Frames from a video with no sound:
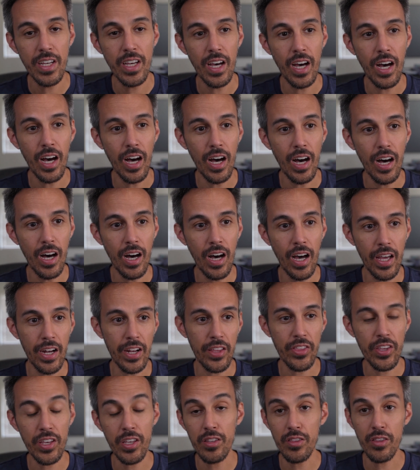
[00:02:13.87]
And I
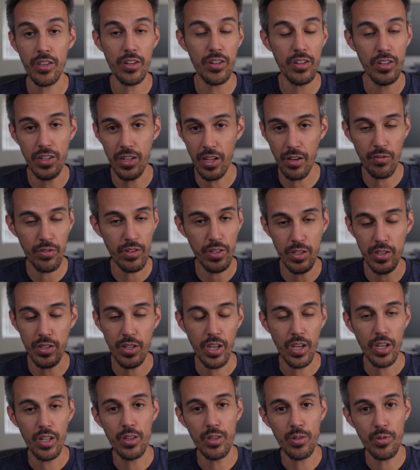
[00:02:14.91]
think they're definitely
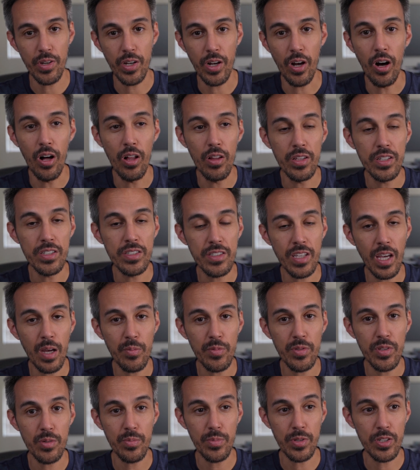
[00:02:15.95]
doing all the steps
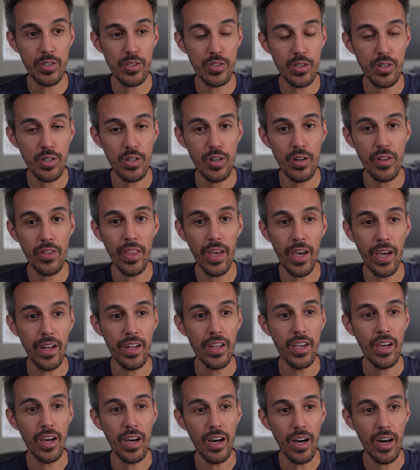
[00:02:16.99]
to ensure that
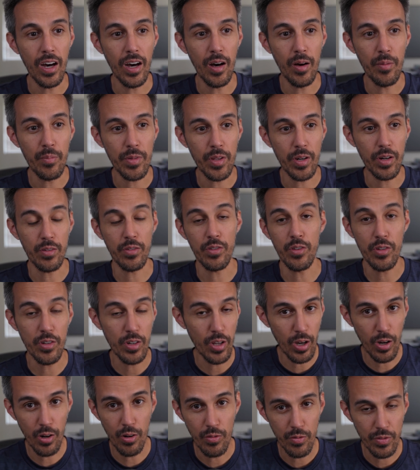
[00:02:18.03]
you
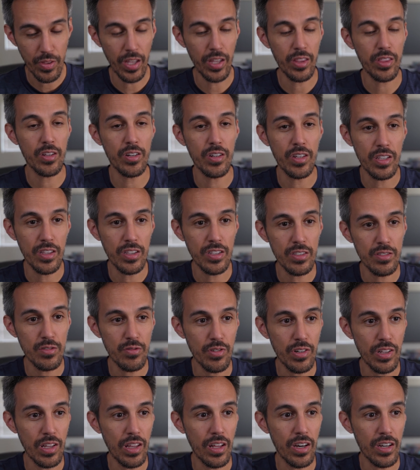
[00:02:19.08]
know that they're in this
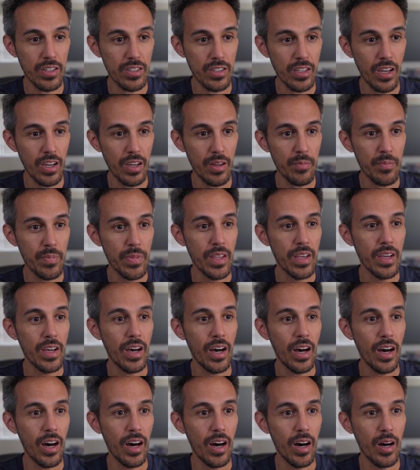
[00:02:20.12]
for the long time.
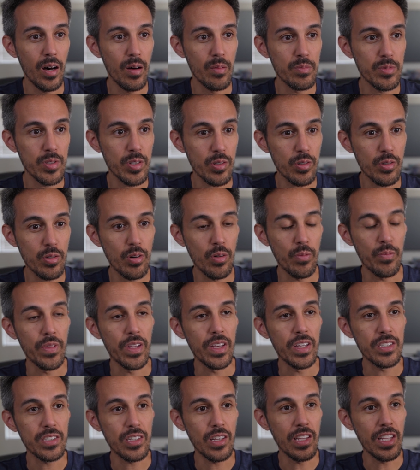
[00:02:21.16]
So cool.
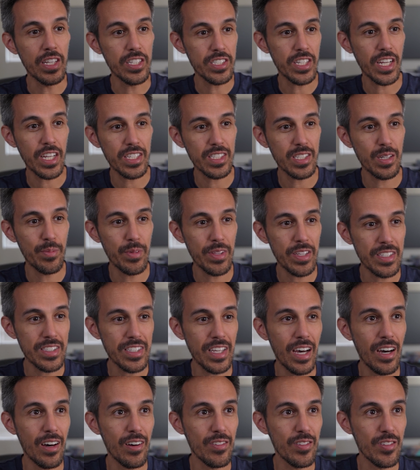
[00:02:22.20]
So let's check some of these
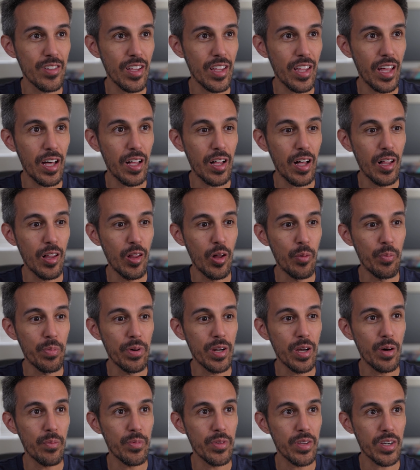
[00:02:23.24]
out. I'll
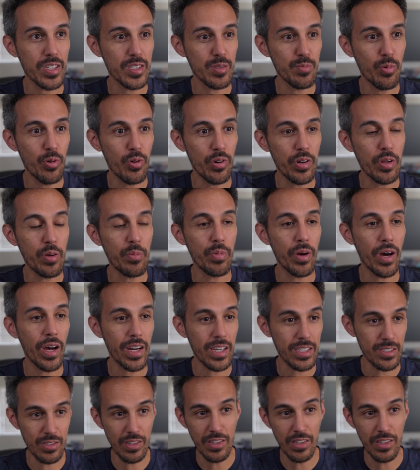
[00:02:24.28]
open up the Explore New Products.